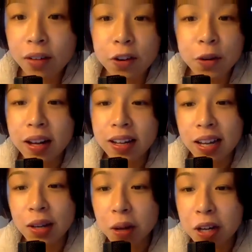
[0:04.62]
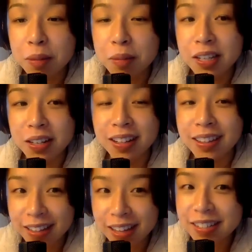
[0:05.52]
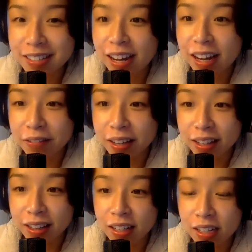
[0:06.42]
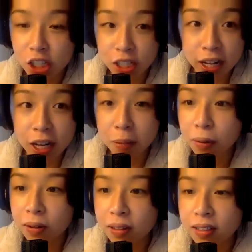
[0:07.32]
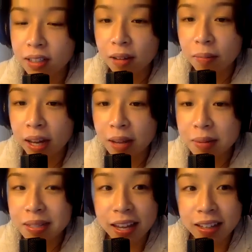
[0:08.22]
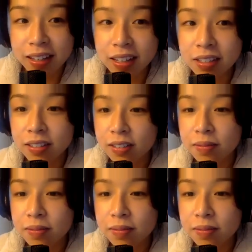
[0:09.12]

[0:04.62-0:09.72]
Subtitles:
everyone, and welcome to Let's Dive In, the Genetic Poll. My name is Haley,